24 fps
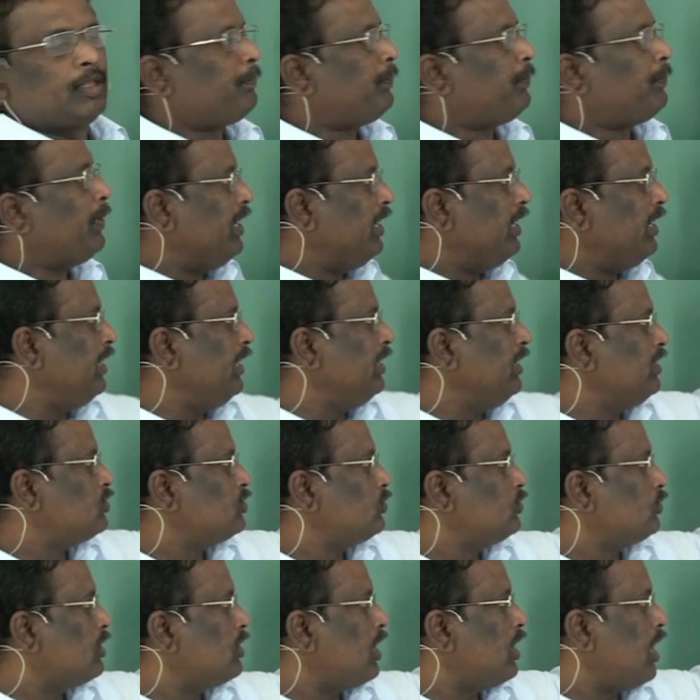The pairing
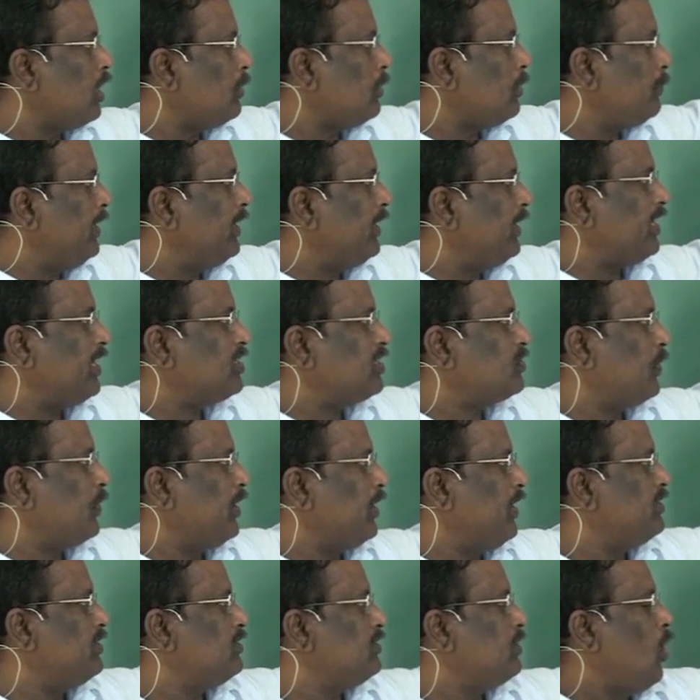should not be takes
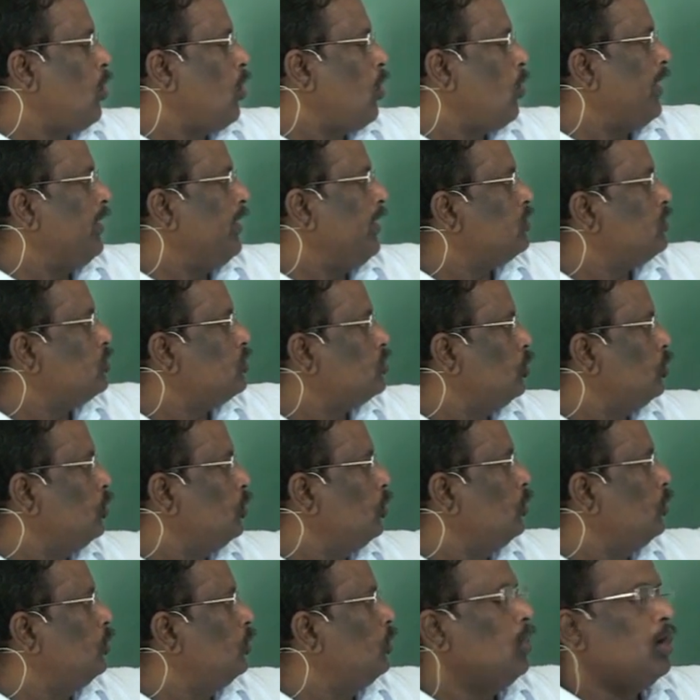place when
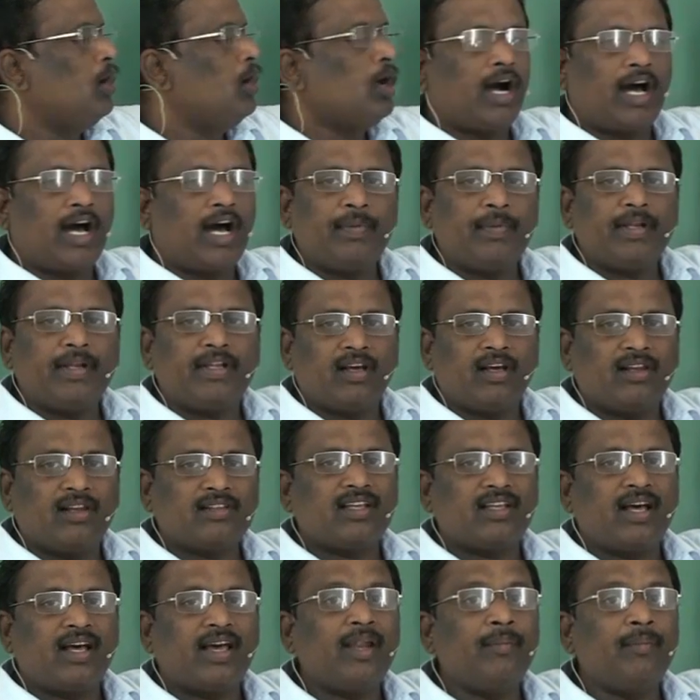2
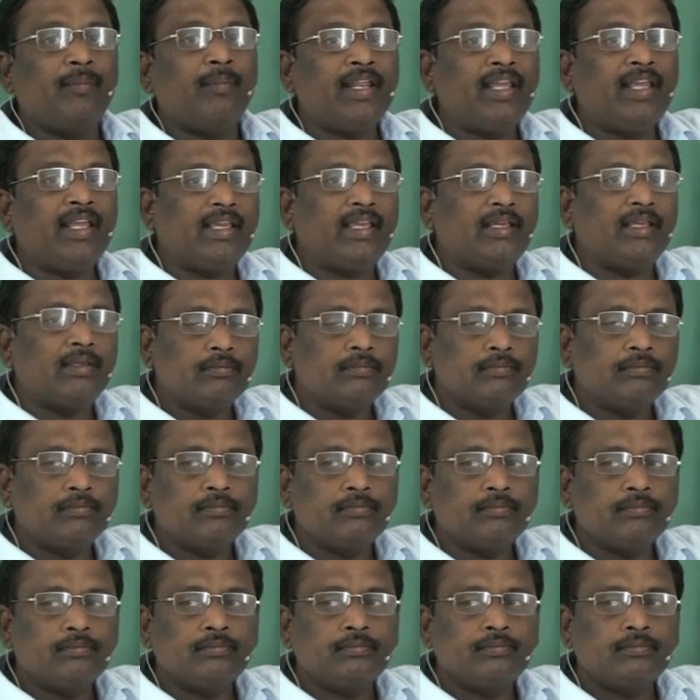orbitals are empty.
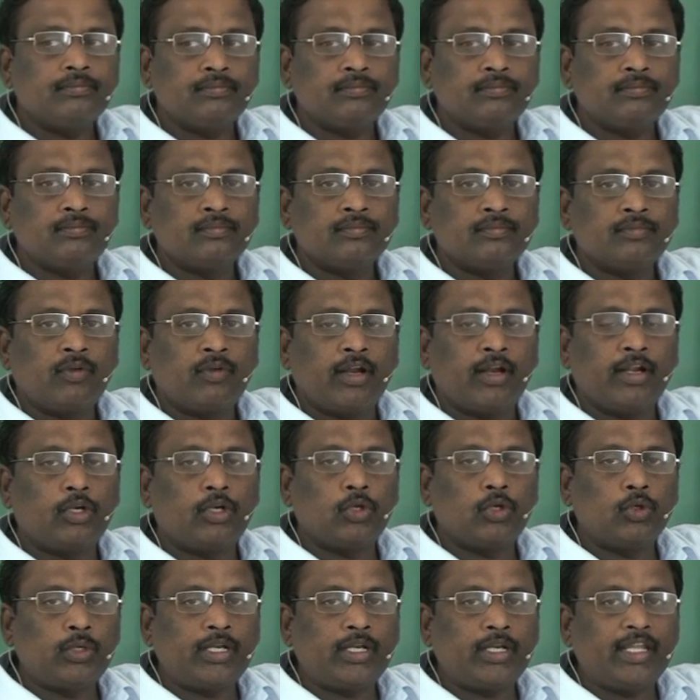
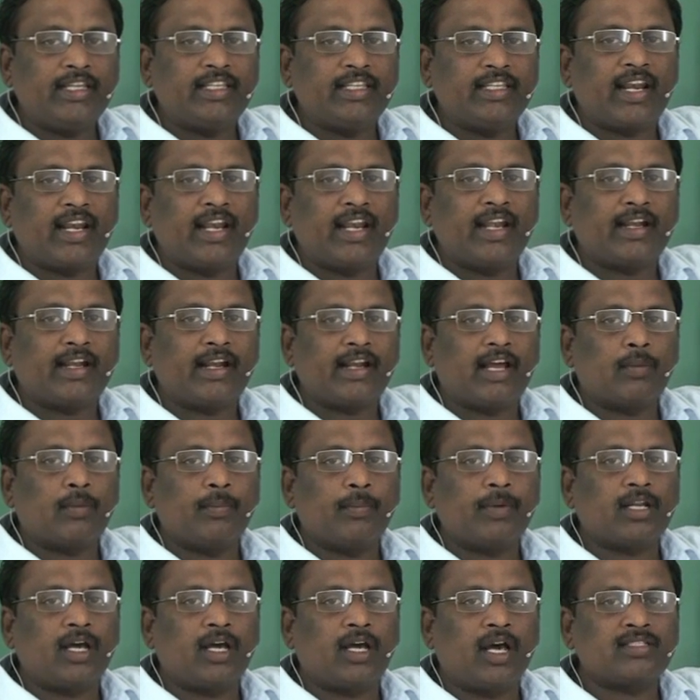When 2 degenerated
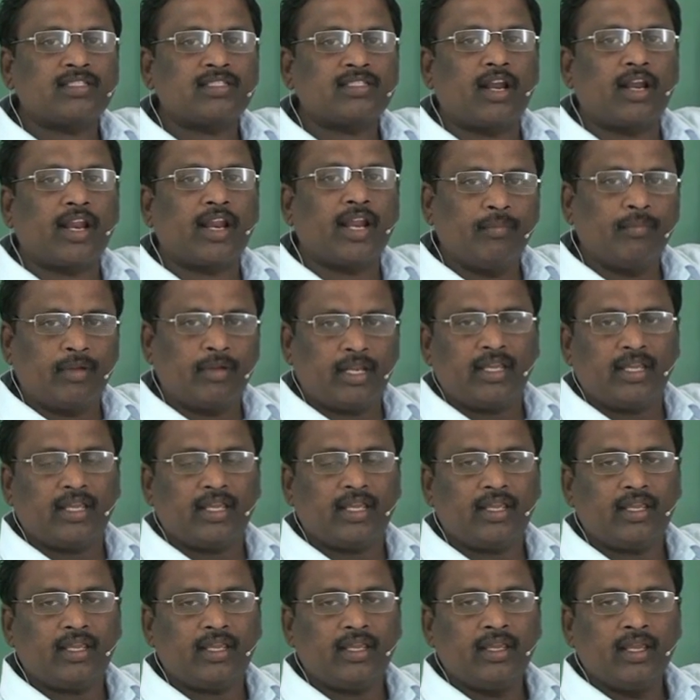orbitals are
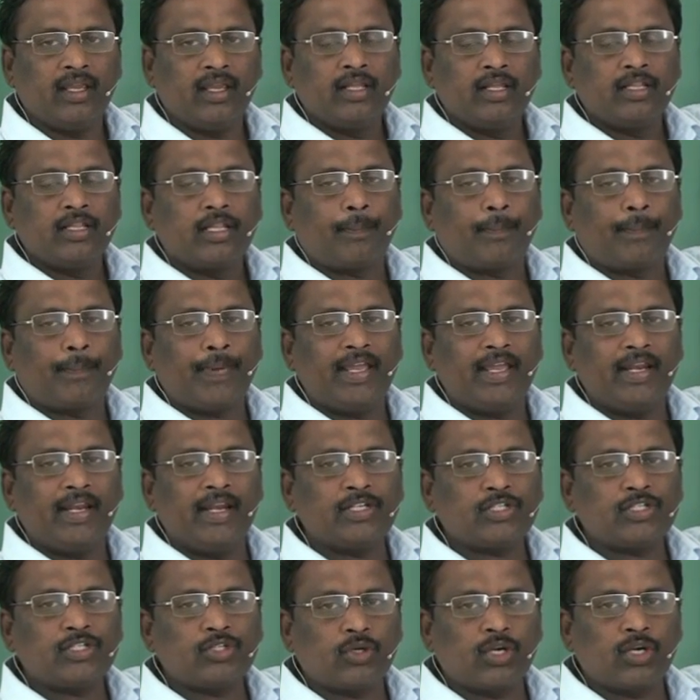empty, the
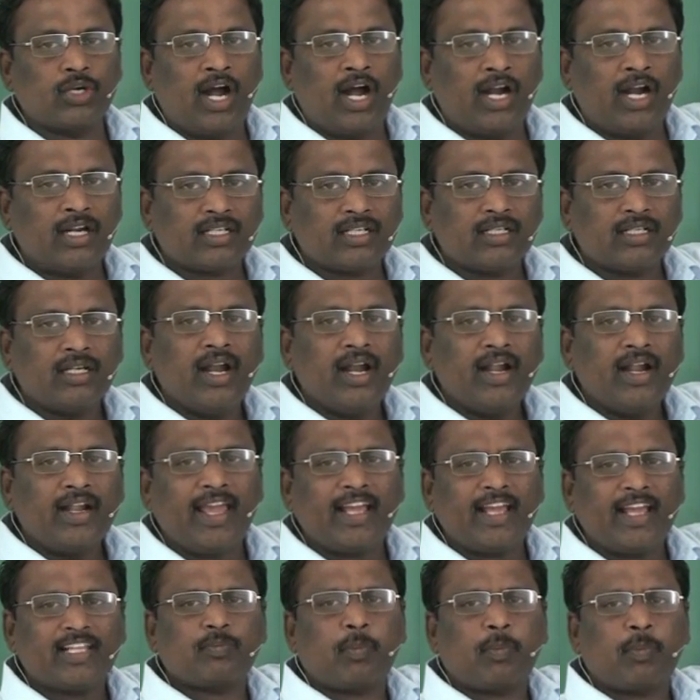pairing should not
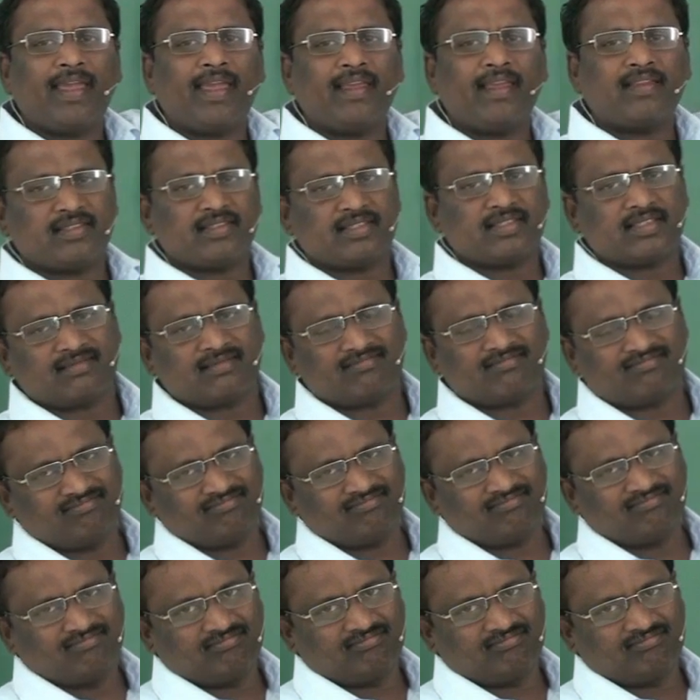take place.